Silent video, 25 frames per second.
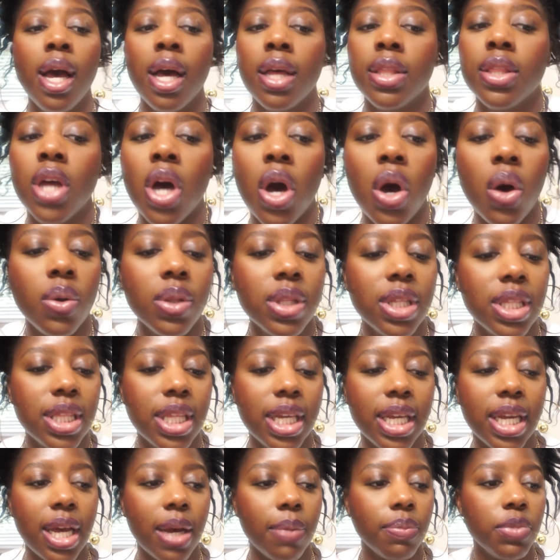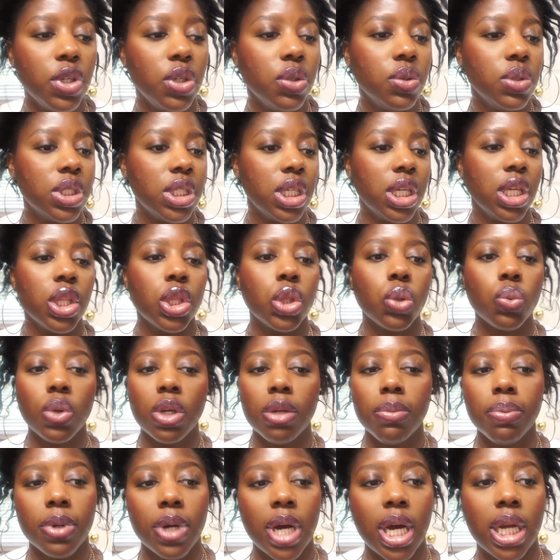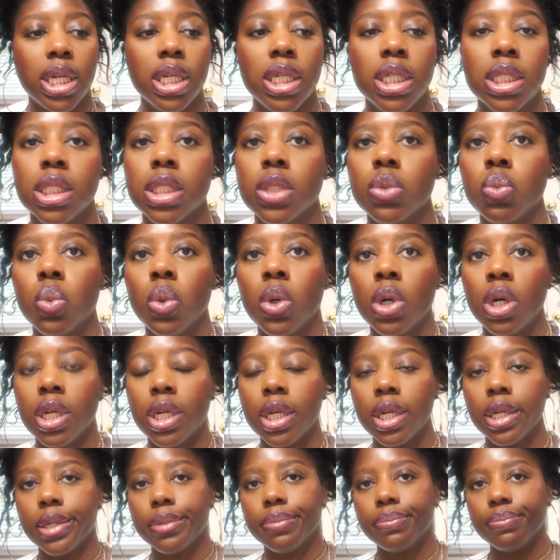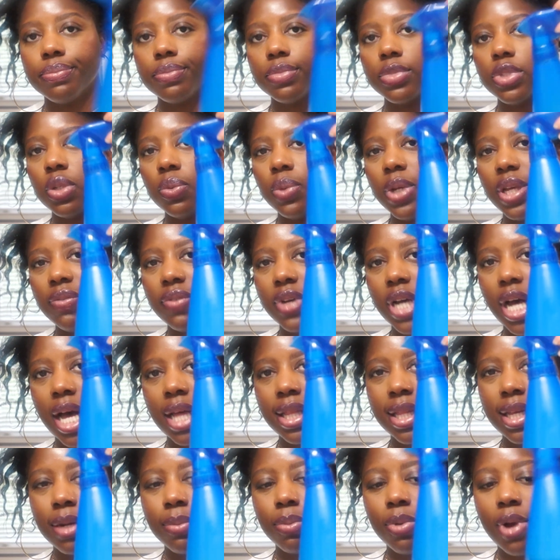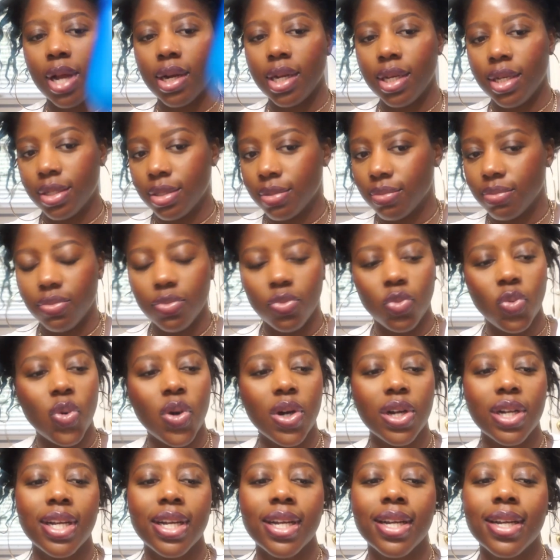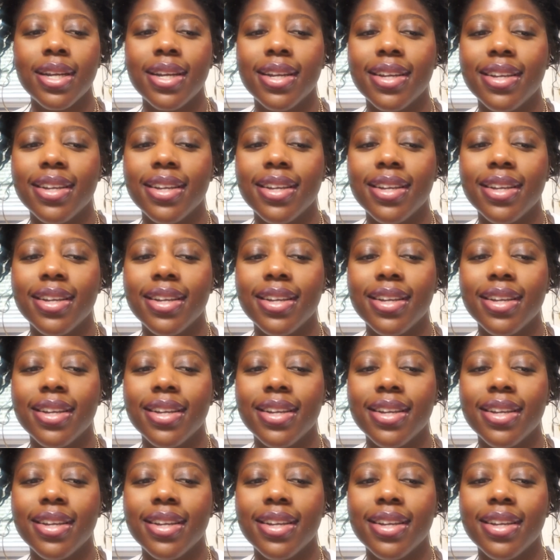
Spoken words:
The only thing I'm using, 3 products. Water, do we even call that a product? Water.